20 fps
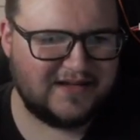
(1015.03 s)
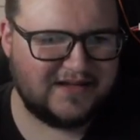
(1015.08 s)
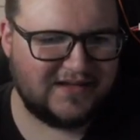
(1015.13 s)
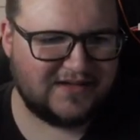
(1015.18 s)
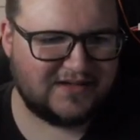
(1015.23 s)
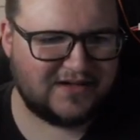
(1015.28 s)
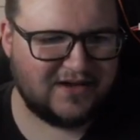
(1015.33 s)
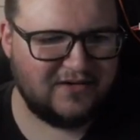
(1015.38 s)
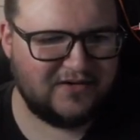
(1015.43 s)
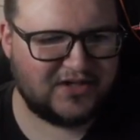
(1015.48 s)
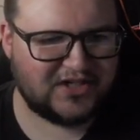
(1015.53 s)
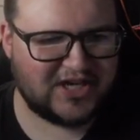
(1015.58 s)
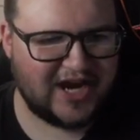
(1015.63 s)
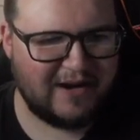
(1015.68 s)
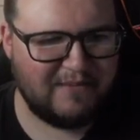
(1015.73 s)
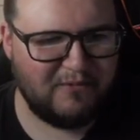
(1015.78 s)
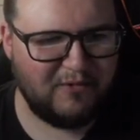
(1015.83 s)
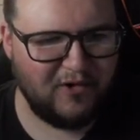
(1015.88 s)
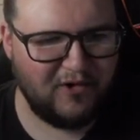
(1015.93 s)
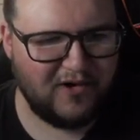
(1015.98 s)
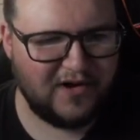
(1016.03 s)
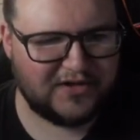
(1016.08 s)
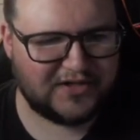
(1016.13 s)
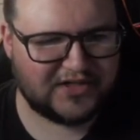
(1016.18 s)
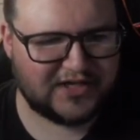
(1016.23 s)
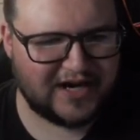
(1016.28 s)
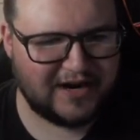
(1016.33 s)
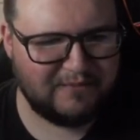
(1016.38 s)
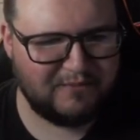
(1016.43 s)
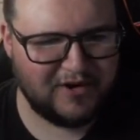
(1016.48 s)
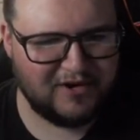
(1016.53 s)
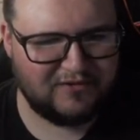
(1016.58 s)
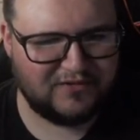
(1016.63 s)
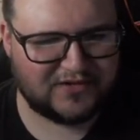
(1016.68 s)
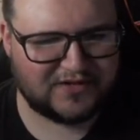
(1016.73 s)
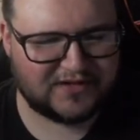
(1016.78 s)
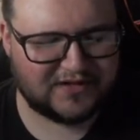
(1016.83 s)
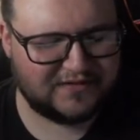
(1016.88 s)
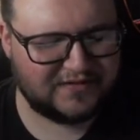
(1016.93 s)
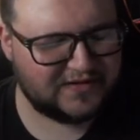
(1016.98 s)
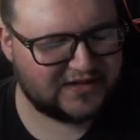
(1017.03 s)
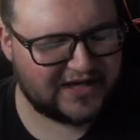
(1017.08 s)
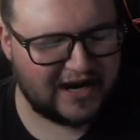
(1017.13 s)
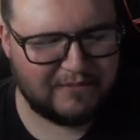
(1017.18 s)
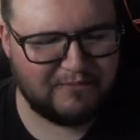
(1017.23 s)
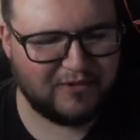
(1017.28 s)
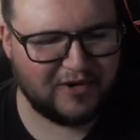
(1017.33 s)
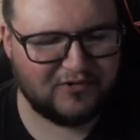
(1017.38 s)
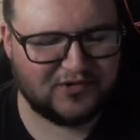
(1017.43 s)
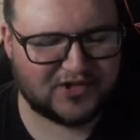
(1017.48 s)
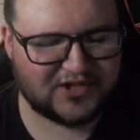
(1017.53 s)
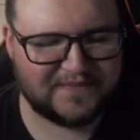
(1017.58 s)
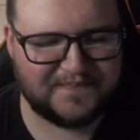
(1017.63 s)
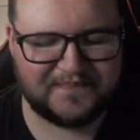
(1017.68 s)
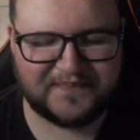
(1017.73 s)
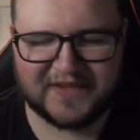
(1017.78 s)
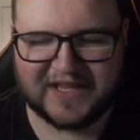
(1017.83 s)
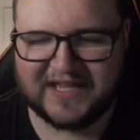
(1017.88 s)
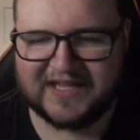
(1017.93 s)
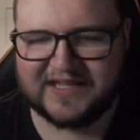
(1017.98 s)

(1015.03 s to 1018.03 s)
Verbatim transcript: So Sam Wa- uh, Sam Wilson, uh, Sam Wilson.